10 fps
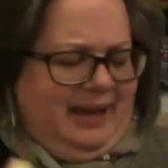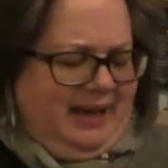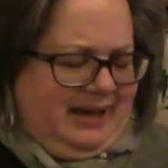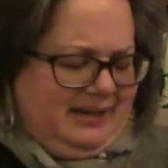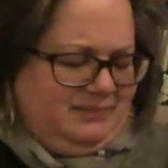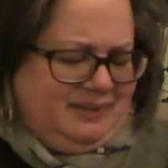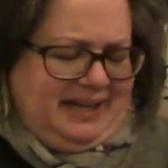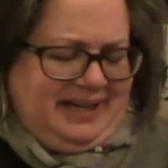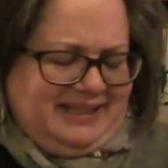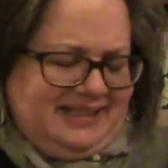
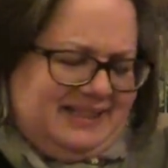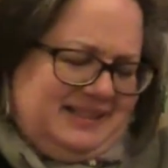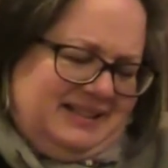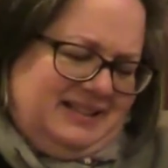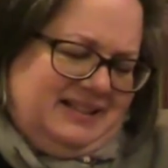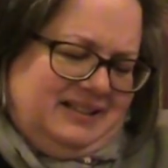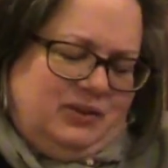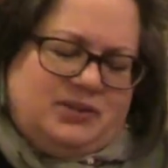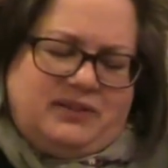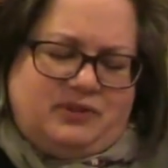And
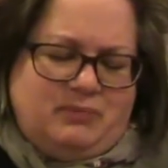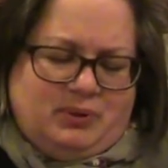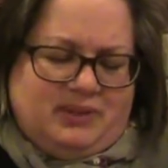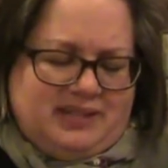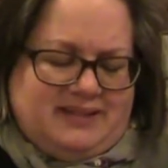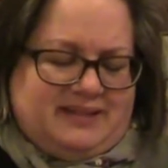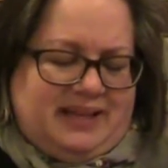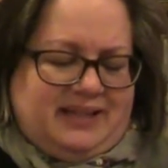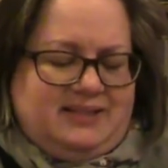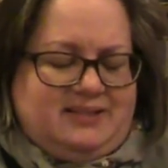not every book does
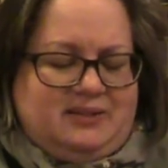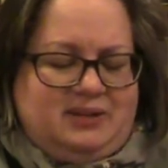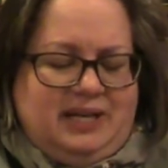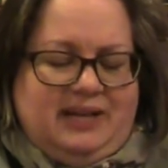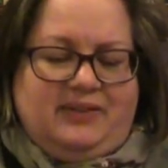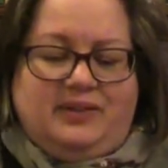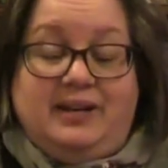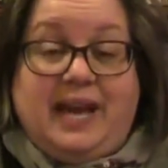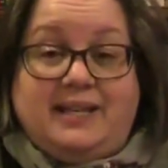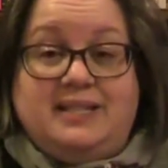that. So the
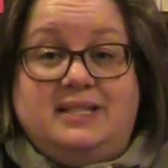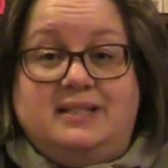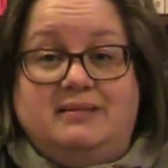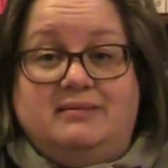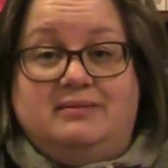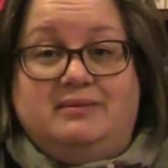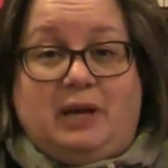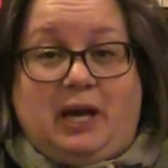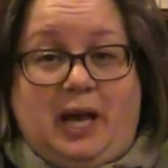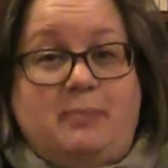next
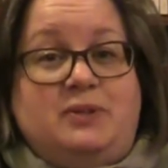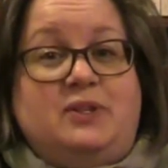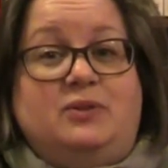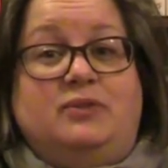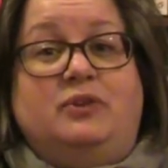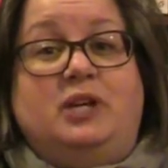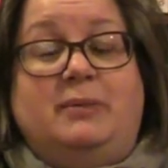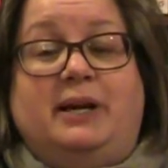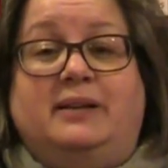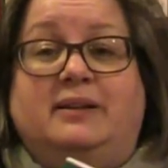episode of
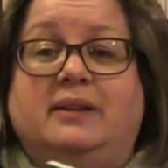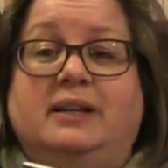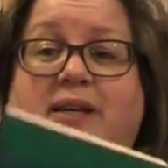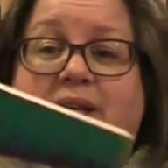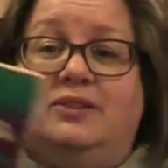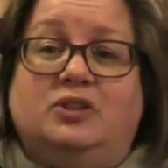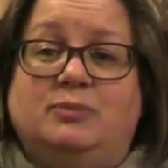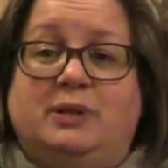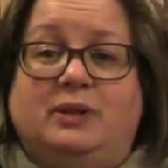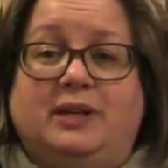Crimecan is going to
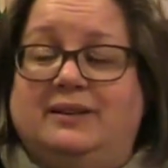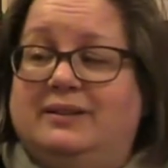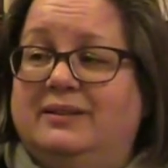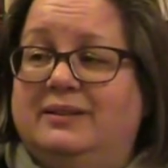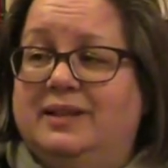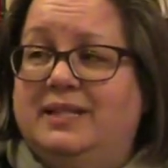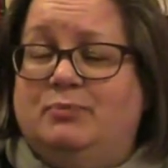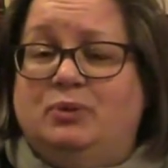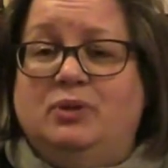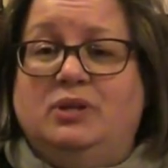be looking at this
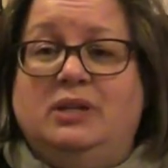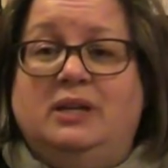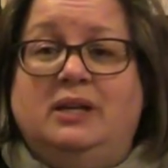book,